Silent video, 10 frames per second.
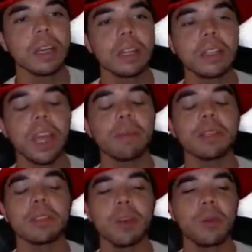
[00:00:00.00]
this game is
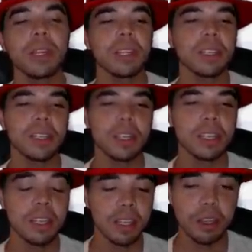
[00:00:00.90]
so
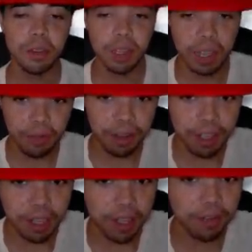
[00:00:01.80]
inconsistent, you can never
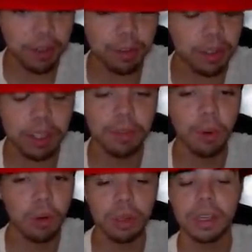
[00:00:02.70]
tell if you're playing
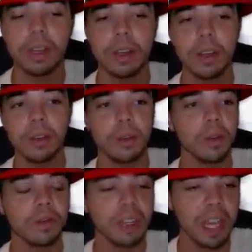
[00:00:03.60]
poorly
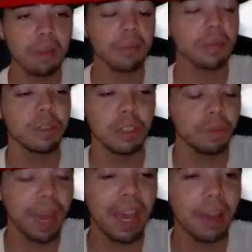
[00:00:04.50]
or if the game's
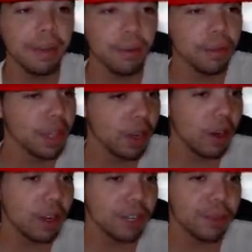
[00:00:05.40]
just bad or if the
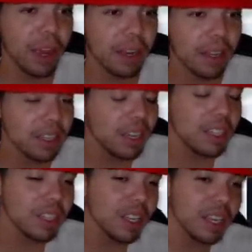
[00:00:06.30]
card is bad. Because
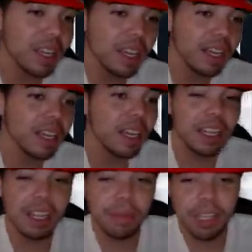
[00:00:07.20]
yesterday,
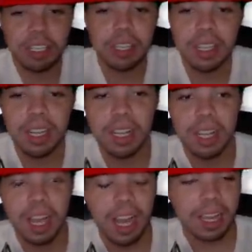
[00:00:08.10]
as I mentioned,
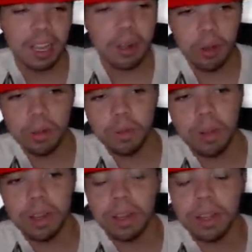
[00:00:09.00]
I got gold
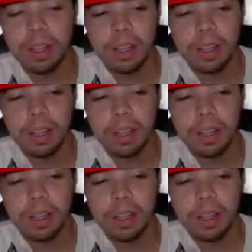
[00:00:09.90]
1